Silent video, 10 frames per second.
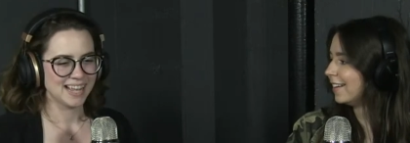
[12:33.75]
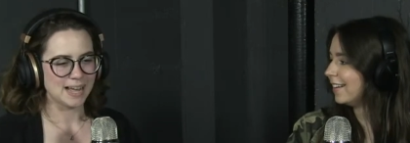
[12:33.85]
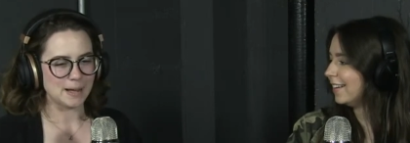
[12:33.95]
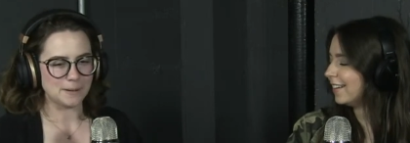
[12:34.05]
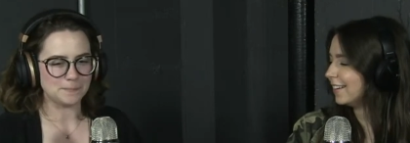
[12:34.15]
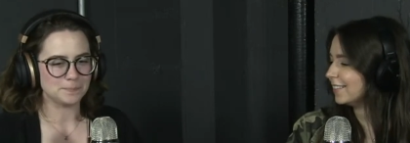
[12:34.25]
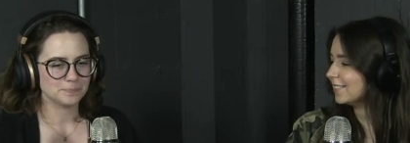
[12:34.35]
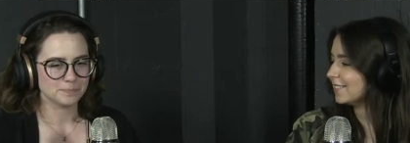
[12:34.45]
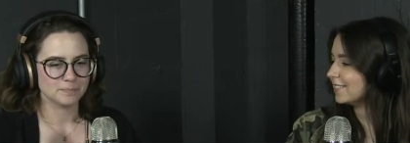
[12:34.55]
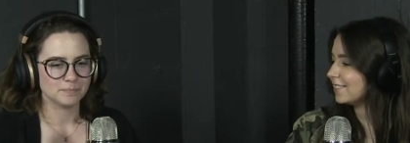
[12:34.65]
Speaker 1: um,
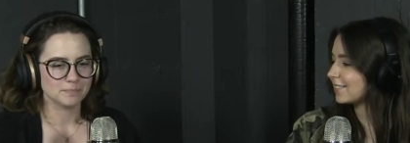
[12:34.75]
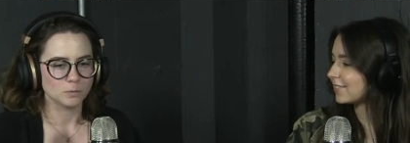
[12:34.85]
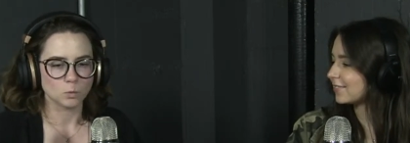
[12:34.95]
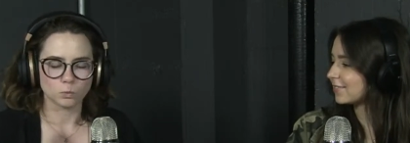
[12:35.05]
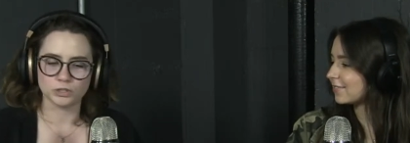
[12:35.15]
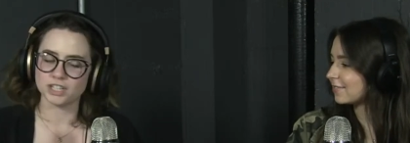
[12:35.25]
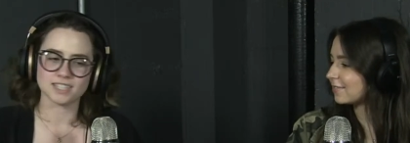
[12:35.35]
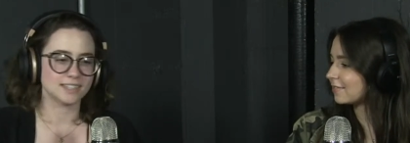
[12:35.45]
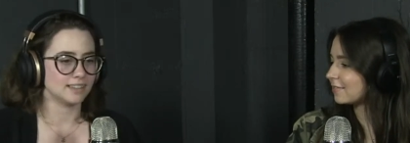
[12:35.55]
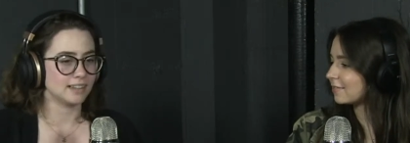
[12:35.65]

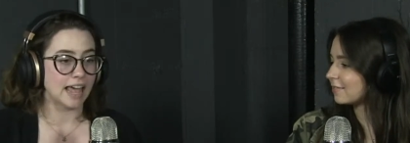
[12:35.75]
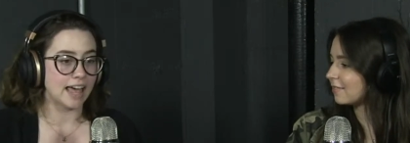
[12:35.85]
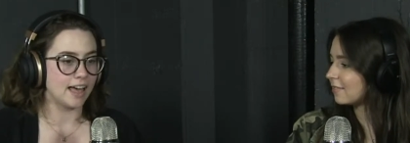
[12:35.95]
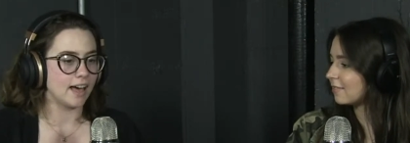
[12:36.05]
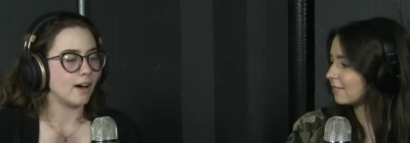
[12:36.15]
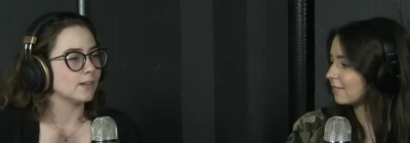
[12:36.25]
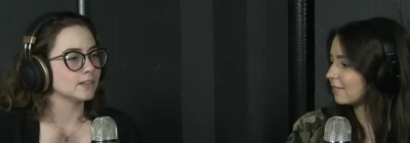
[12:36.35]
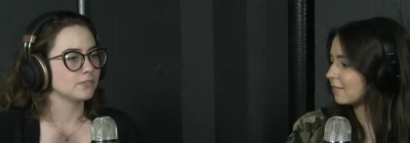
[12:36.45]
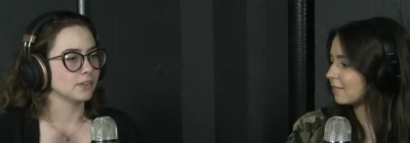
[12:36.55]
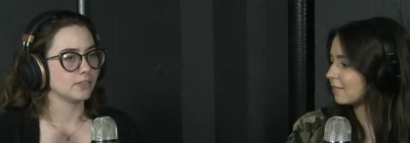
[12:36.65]
just all
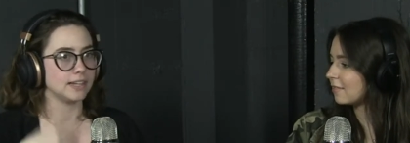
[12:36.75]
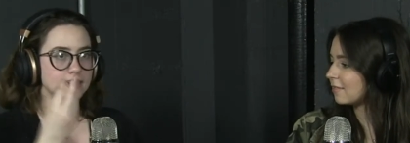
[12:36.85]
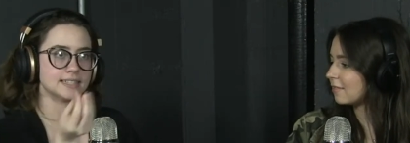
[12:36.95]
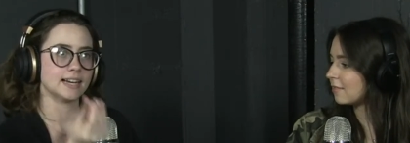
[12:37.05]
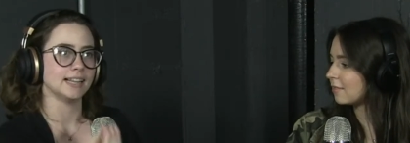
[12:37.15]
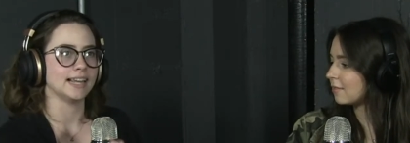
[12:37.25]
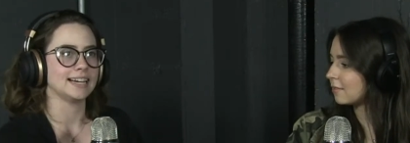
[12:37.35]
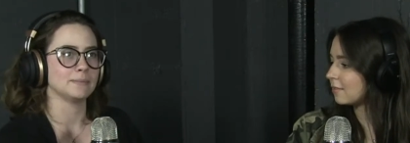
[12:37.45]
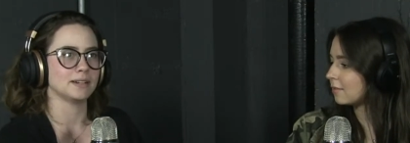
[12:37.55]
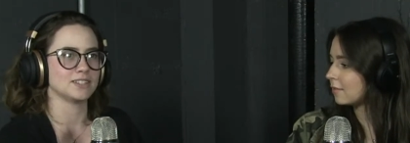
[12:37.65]
of the things that I like
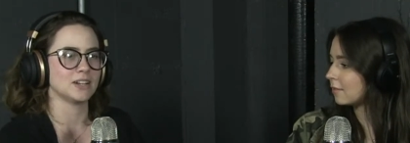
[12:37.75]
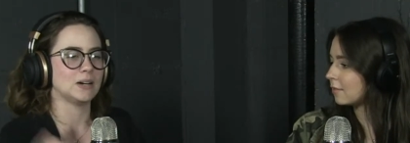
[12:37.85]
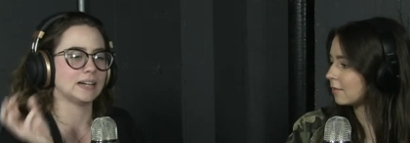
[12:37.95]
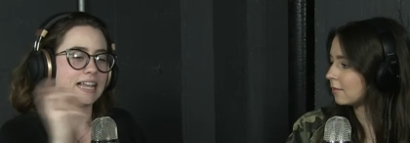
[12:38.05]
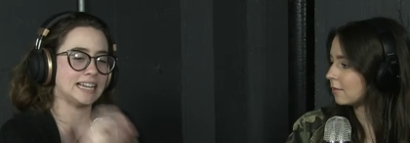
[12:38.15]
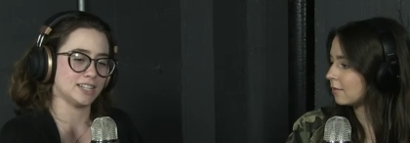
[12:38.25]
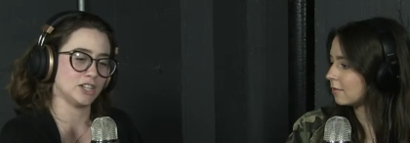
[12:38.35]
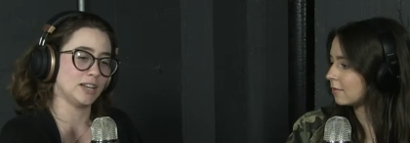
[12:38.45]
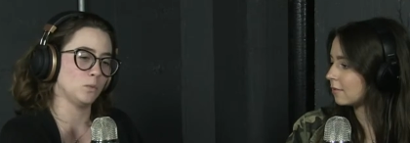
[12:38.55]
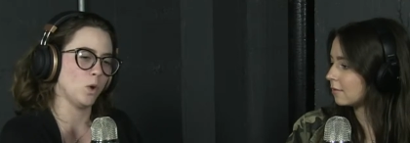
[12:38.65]
about a song in a,
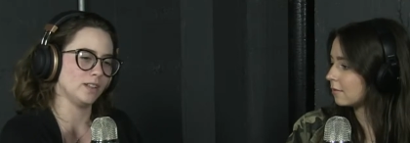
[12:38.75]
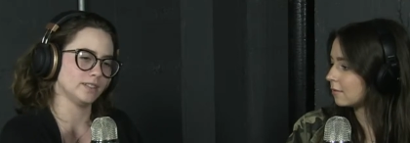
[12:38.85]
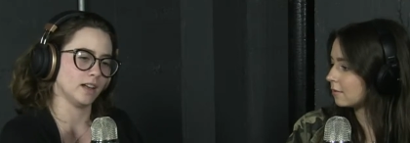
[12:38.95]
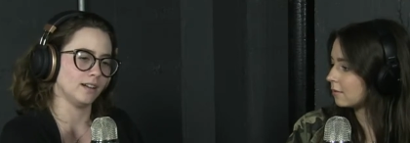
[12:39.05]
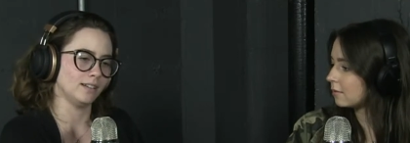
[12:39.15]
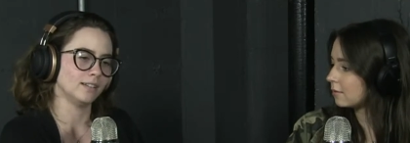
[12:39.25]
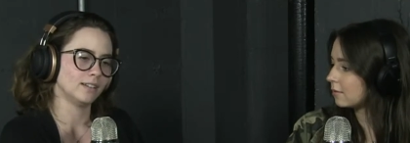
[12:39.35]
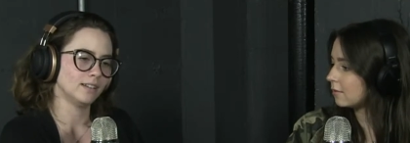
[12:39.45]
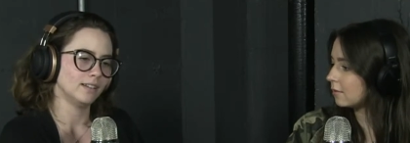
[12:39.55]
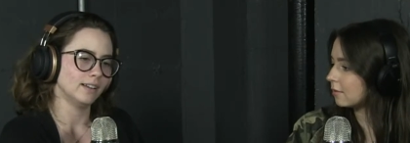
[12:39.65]
in one song,
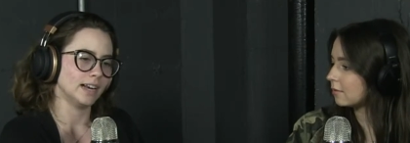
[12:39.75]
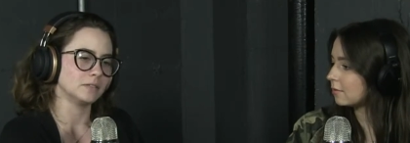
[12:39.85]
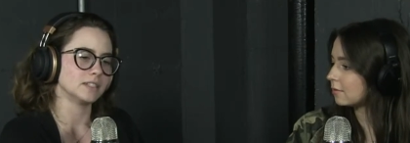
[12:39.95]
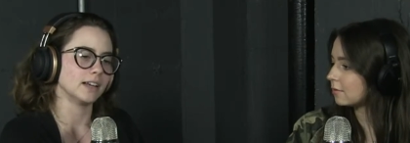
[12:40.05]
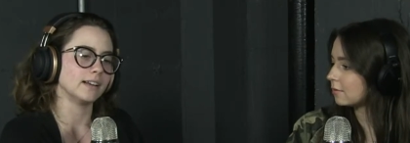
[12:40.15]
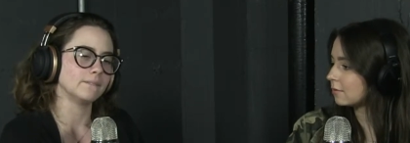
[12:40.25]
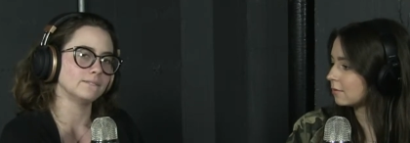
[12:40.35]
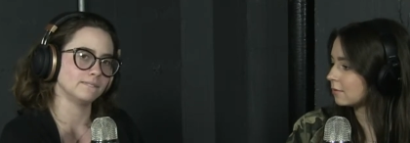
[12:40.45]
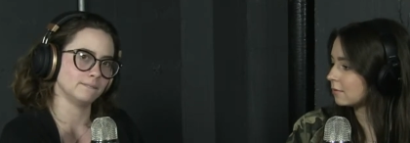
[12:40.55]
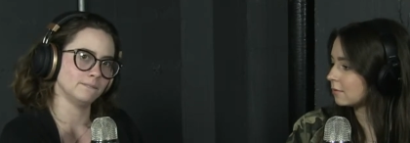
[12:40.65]
mm-hmm. and I was like,
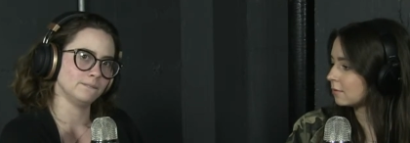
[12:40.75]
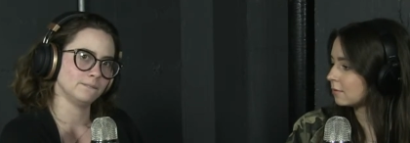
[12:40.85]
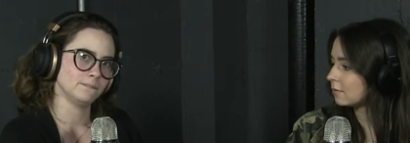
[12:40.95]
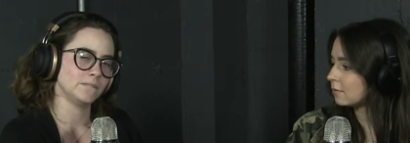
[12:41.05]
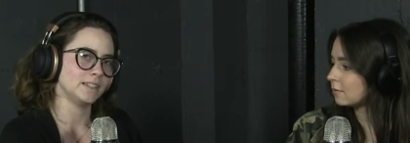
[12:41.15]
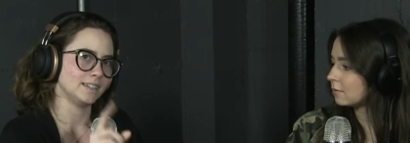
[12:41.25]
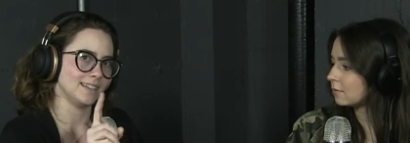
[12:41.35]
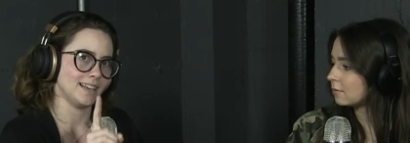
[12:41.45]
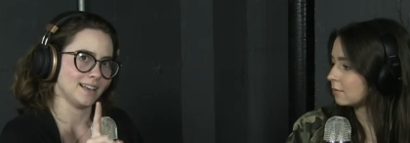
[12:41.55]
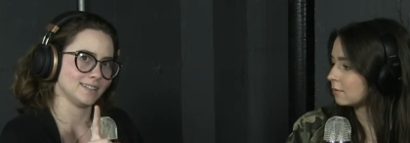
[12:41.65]
mm-hmm,
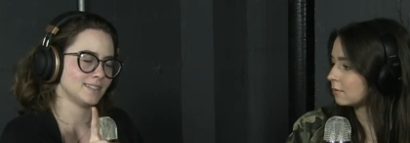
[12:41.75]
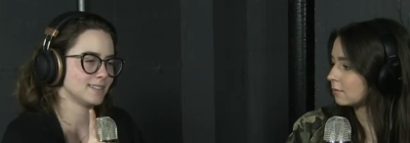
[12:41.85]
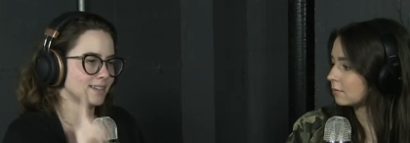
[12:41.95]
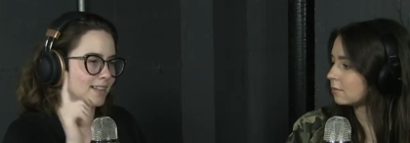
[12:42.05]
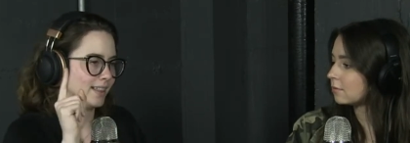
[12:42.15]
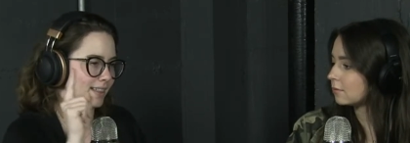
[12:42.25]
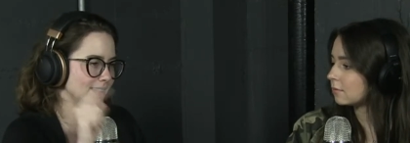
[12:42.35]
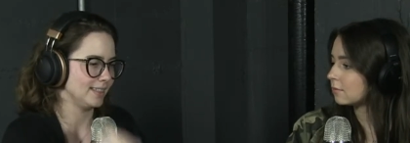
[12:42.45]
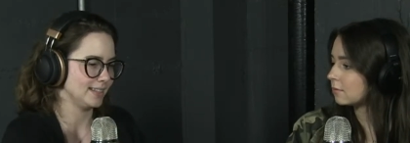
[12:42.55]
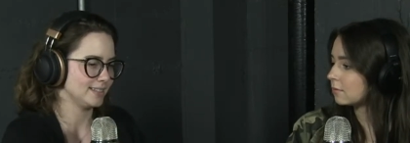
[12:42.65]
yes,
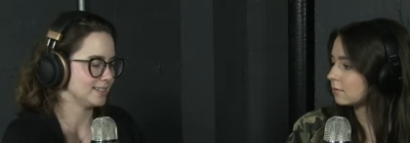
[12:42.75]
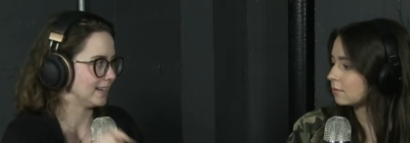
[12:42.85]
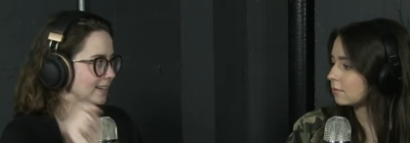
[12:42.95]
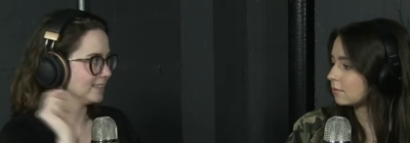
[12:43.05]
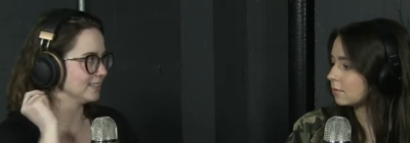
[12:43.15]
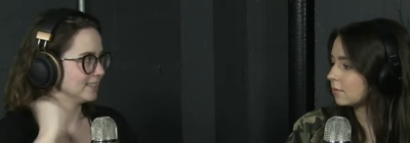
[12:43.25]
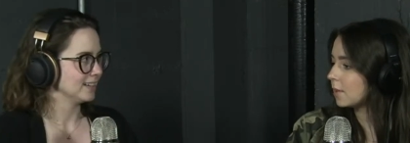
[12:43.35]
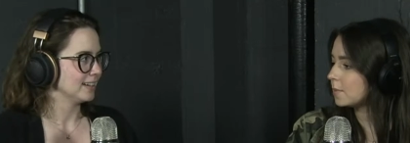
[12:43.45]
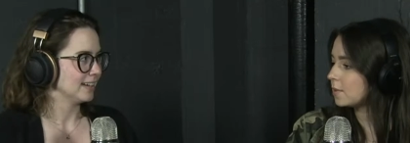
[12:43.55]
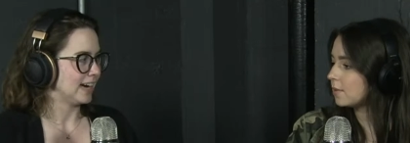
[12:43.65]
this is it.
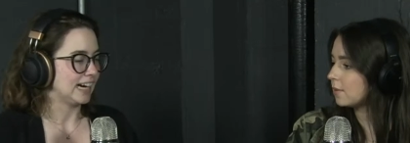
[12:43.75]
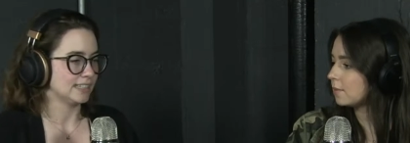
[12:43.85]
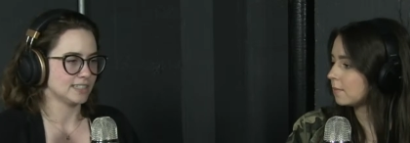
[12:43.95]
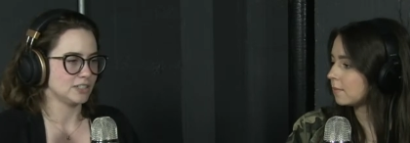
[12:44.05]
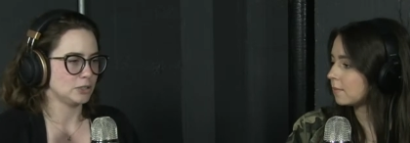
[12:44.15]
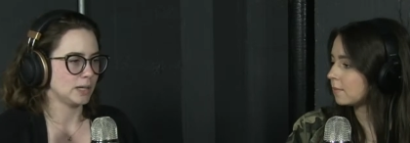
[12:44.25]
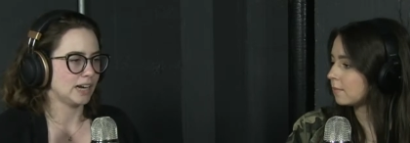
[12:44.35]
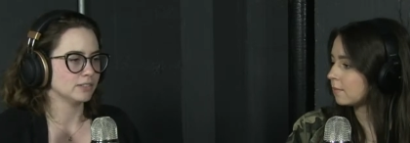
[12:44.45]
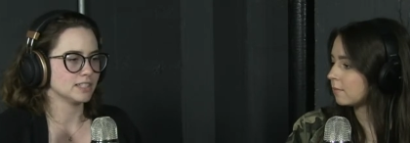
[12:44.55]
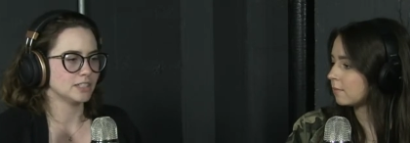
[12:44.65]
Absolutely. I listened to it.
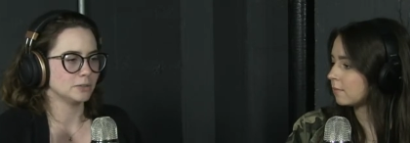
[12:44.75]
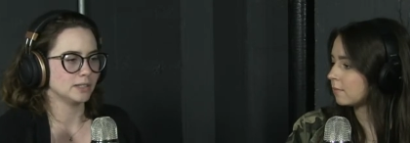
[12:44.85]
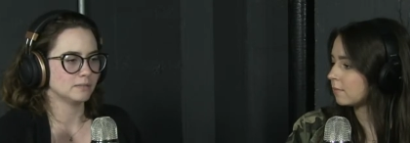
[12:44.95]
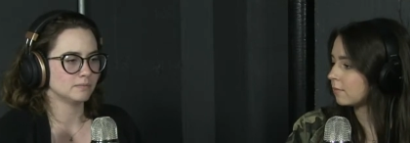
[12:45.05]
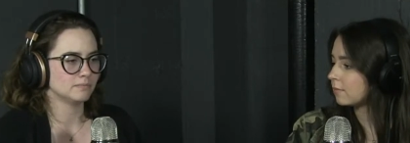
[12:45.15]
I've listened to it